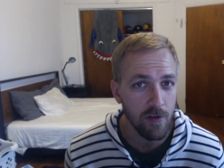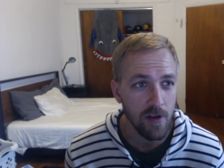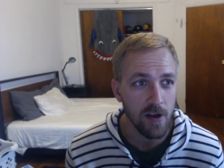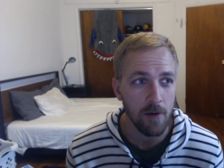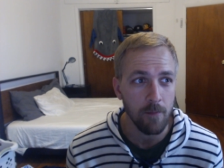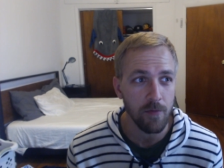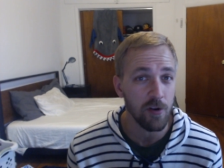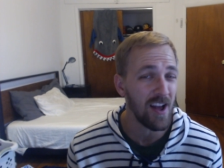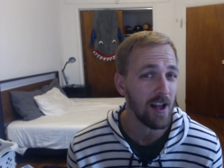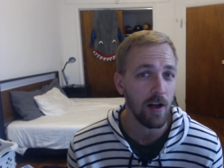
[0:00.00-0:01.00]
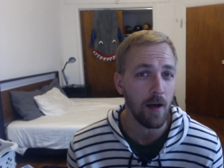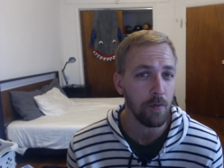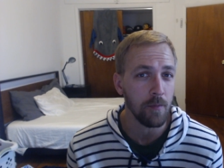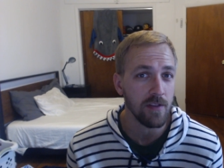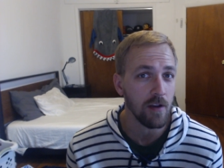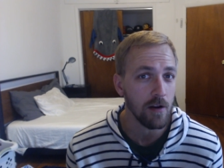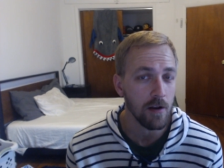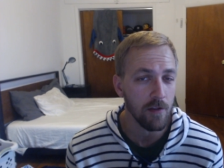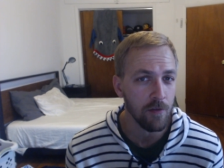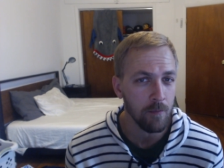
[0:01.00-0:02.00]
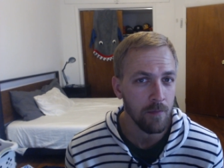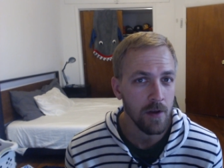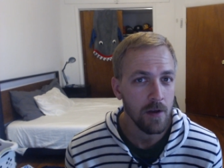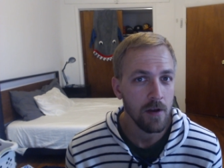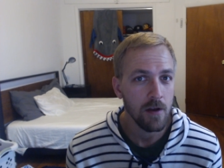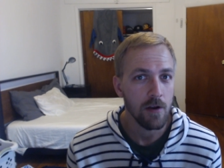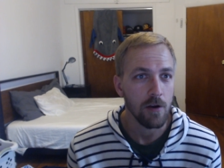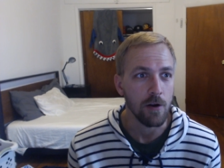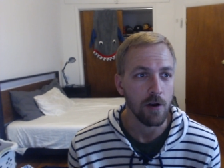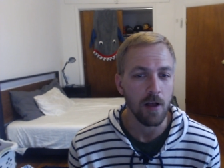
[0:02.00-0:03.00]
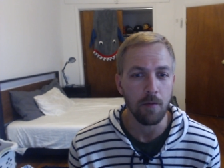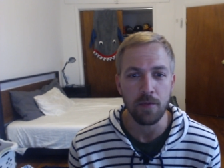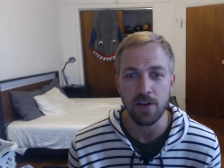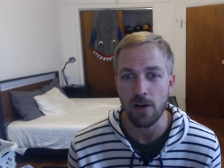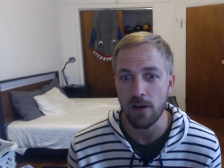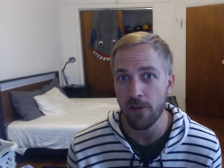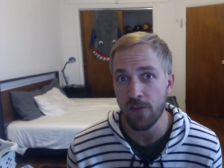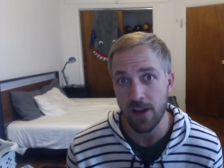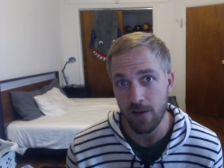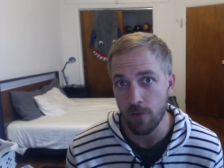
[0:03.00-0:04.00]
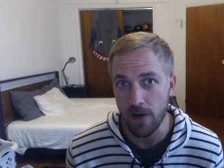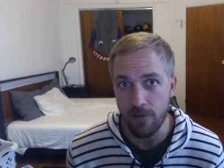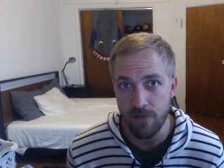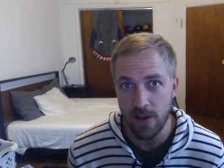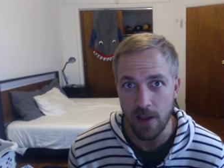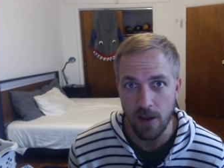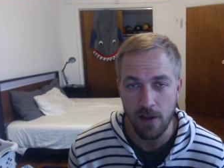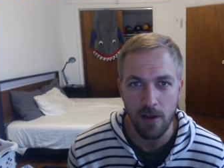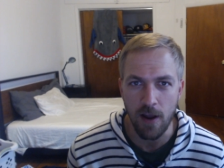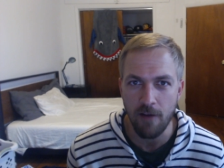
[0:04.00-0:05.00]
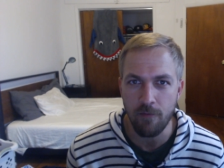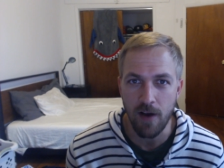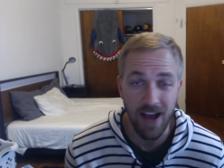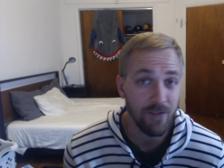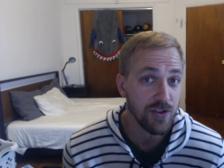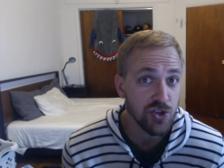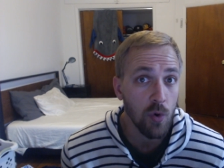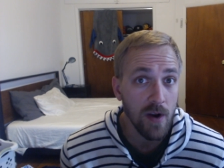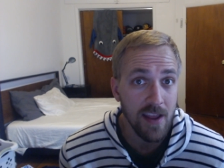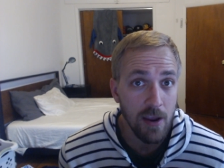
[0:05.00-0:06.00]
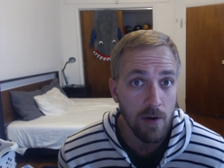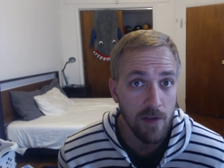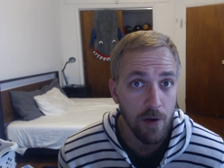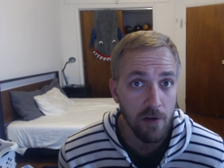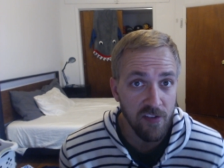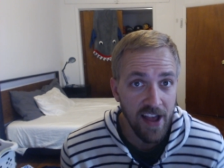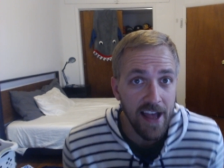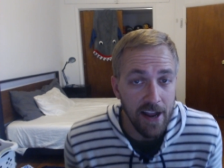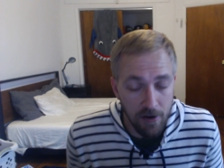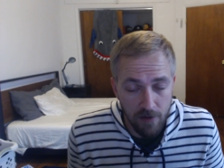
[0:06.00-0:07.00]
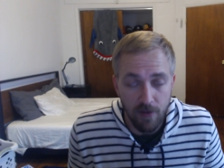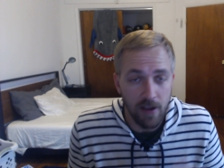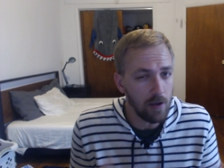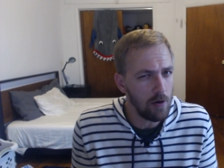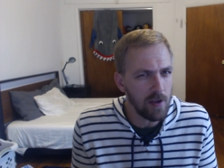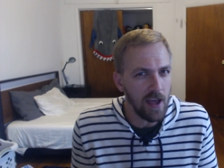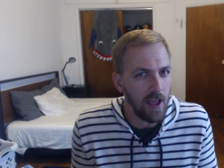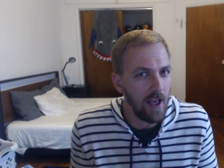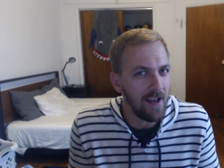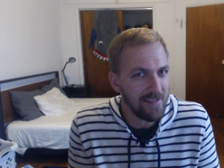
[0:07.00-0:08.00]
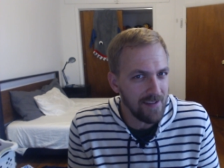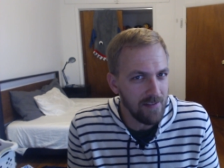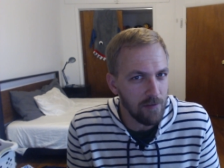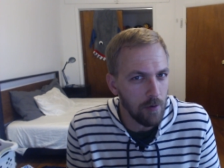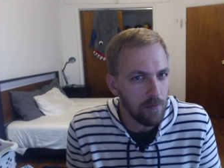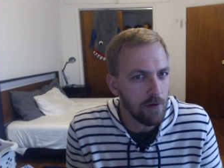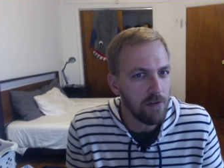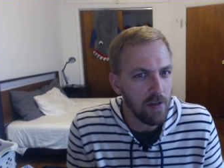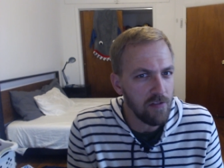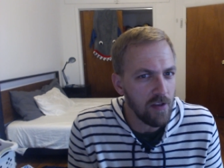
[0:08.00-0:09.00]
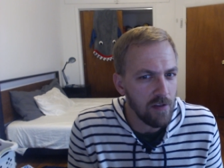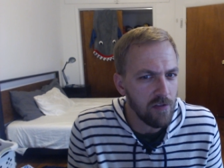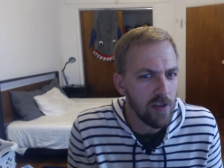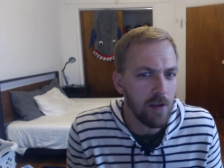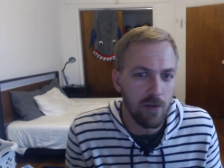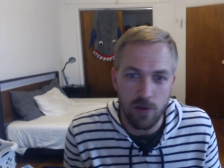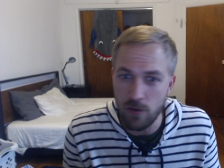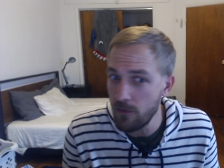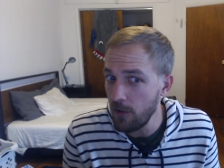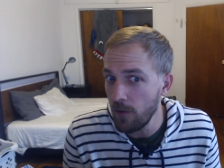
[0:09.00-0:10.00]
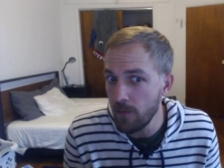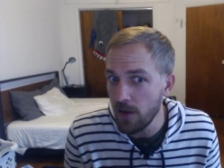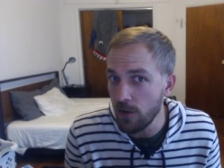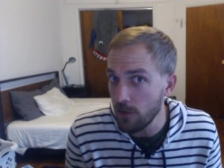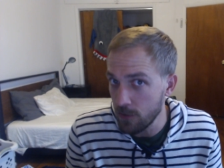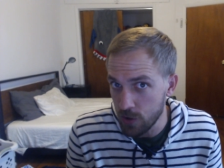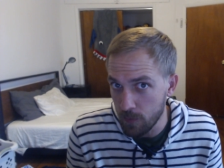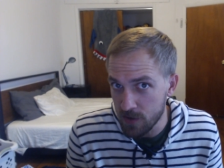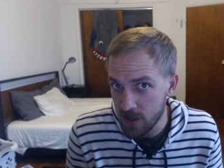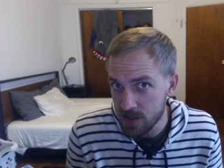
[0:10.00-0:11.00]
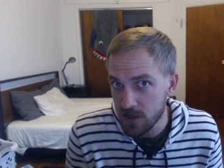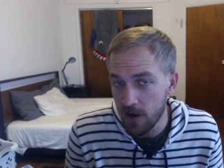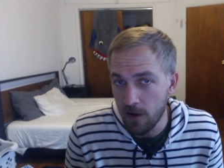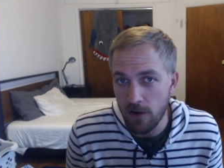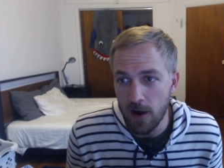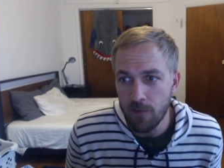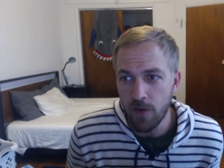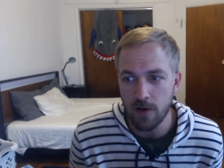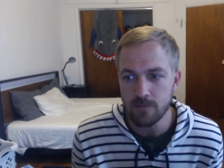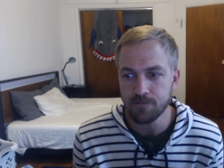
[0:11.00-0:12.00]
They're not complementarianism or complementaristic in their way of thinking. And I've enjoyed hearing their side of like, okay, I see these scriptures, they say these things, you tell me your interpretation and how you got there.